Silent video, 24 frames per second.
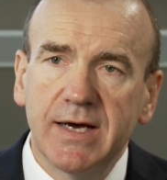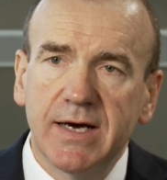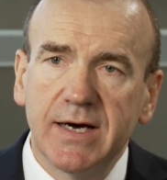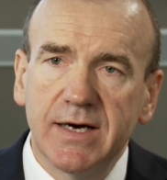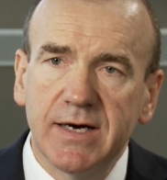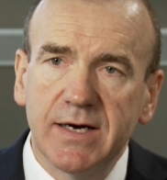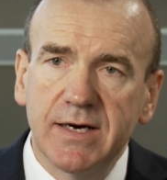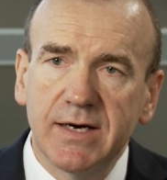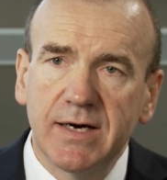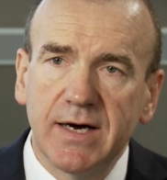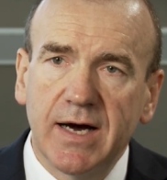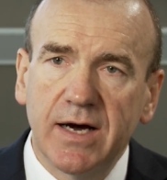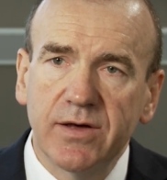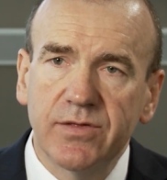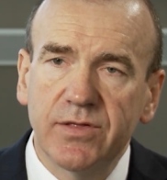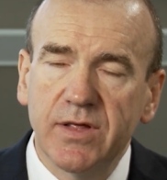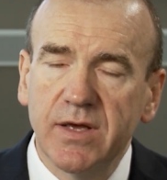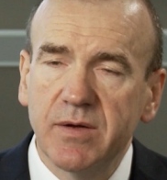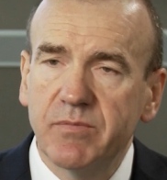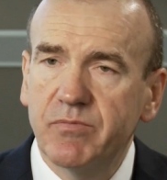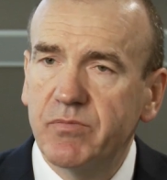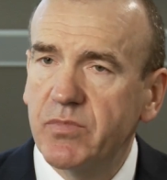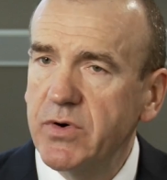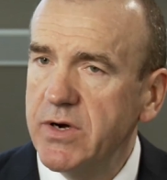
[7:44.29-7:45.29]
I
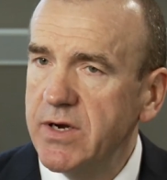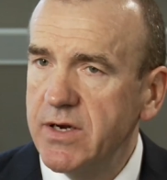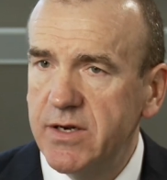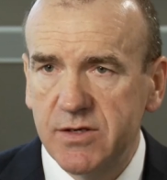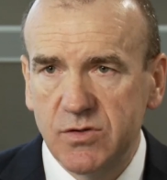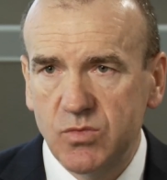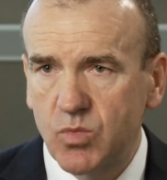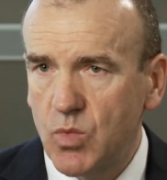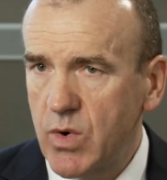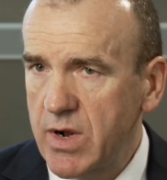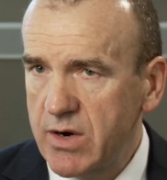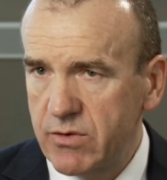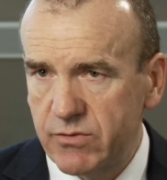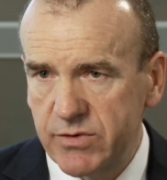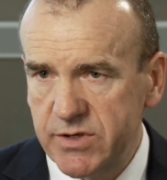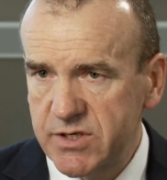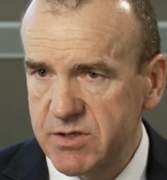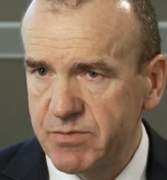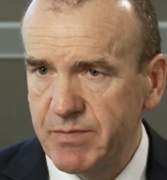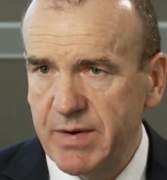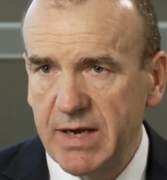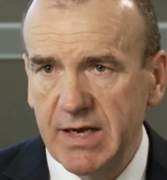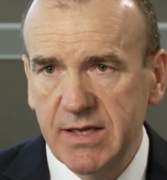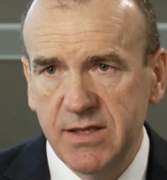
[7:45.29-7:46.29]
think Britain is well
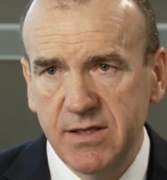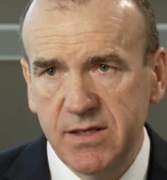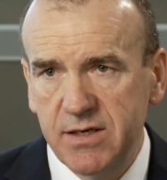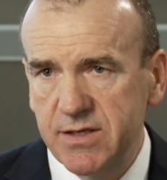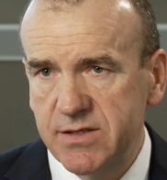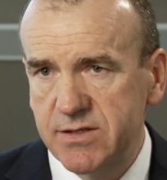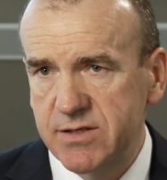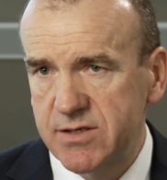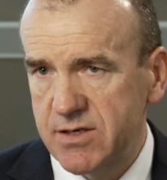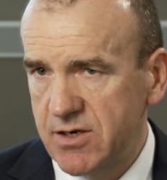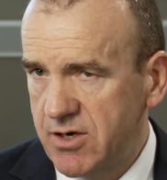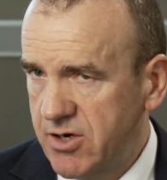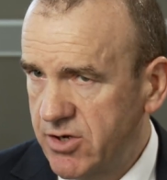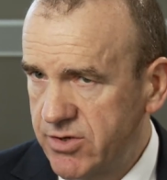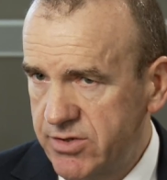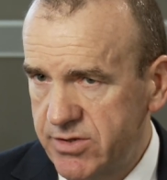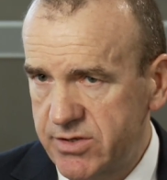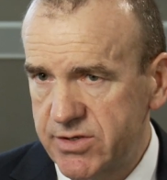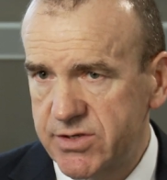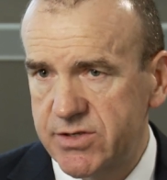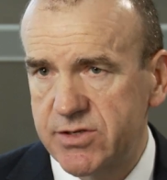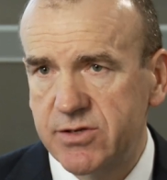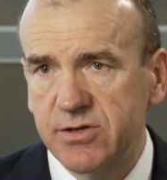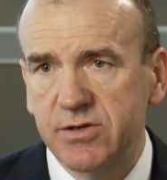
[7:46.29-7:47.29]
respected. It's
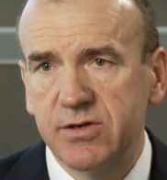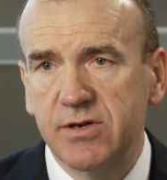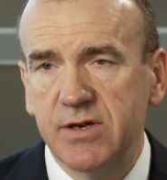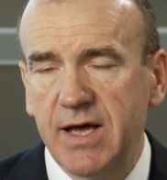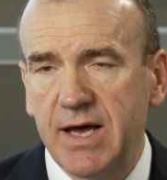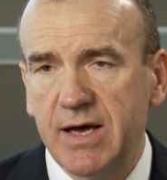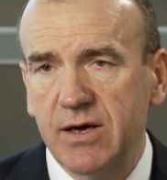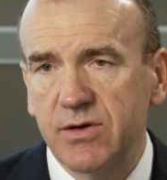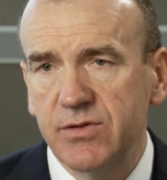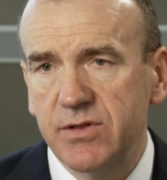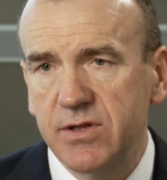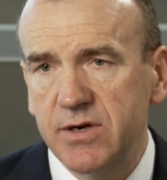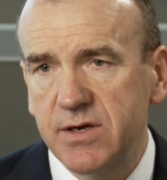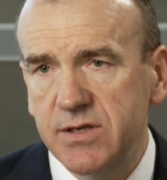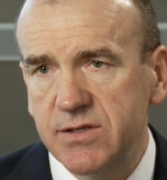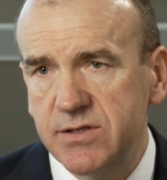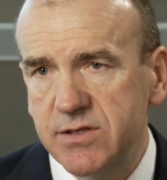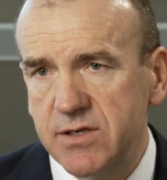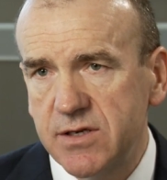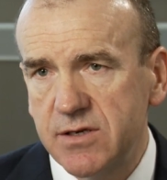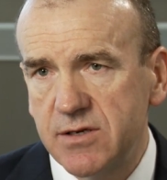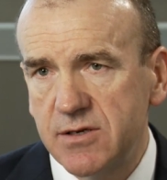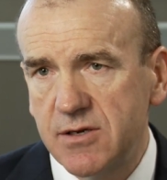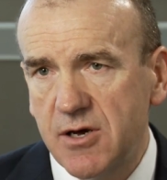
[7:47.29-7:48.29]
understood now that
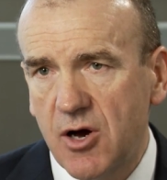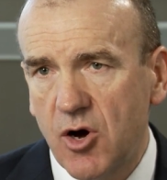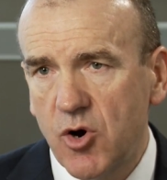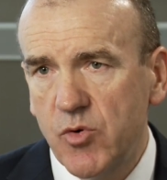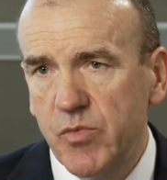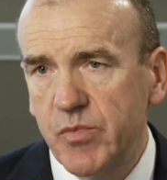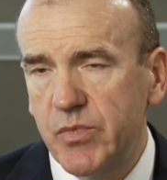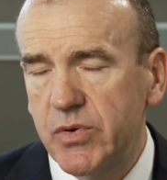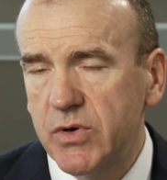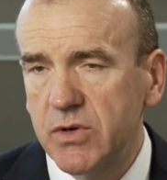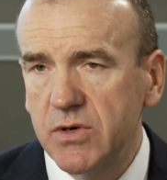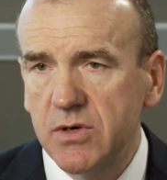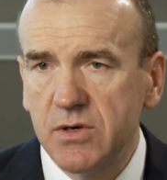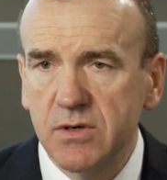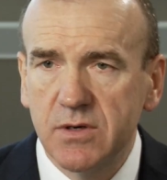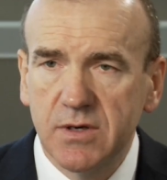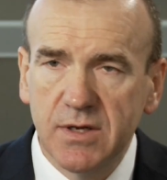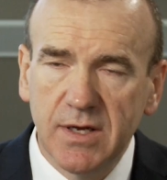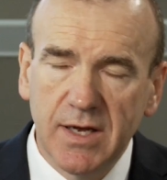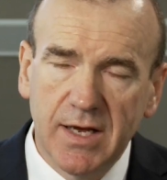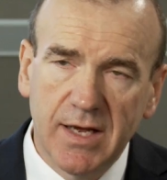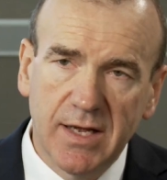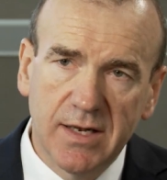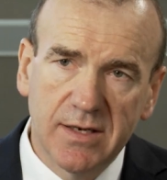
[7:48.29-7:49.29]
it's an open
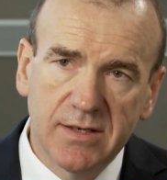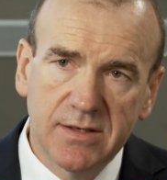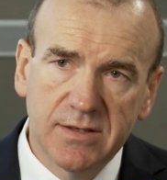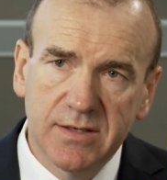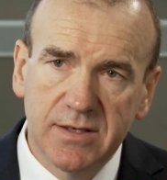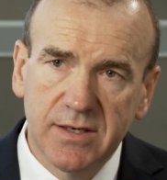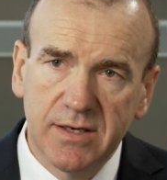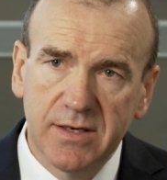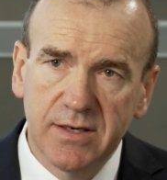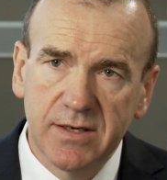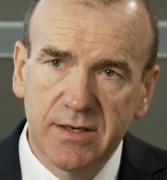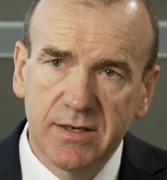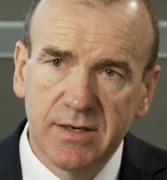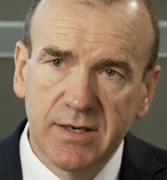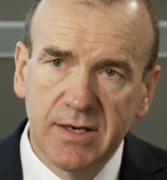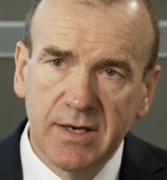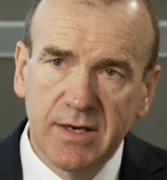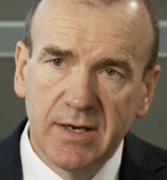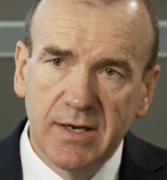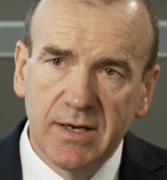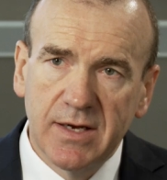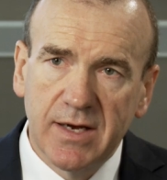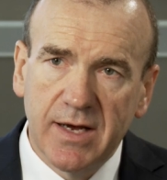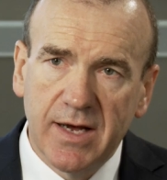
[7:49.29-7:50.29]

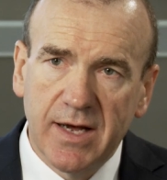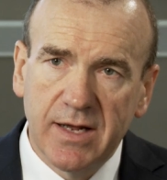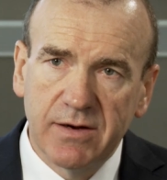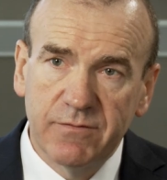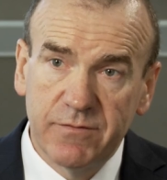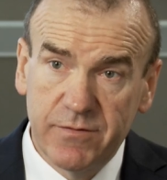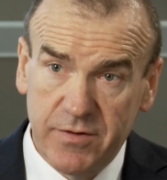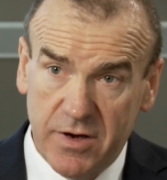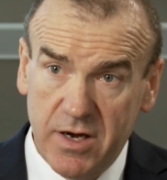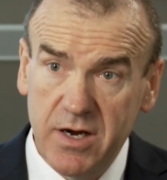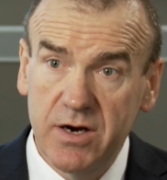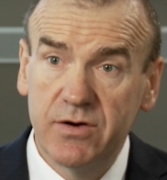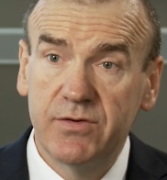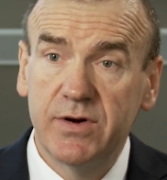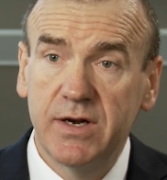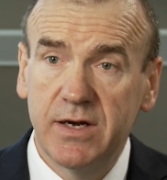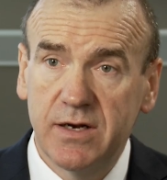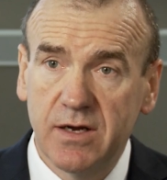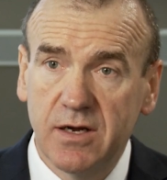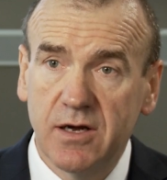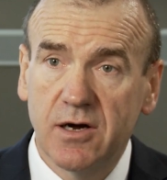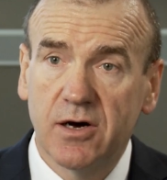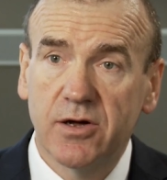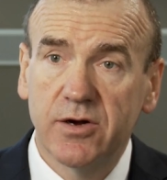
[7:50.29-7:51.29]
and varied
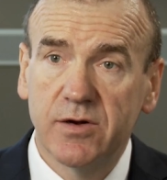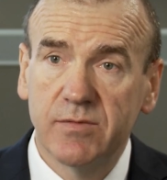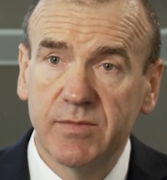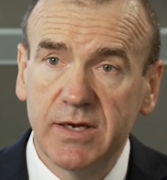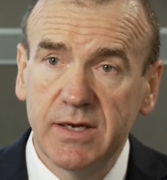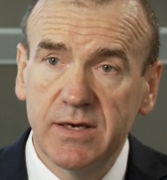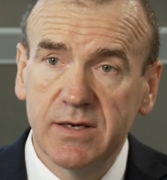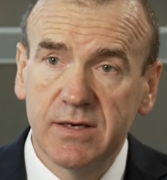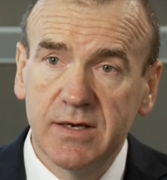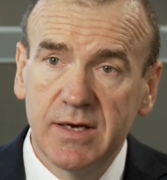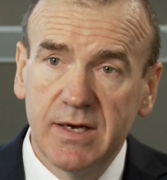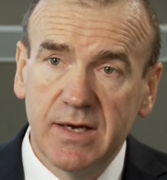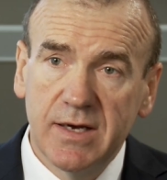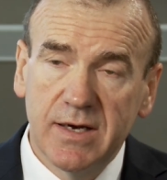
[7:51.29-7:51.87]
economy,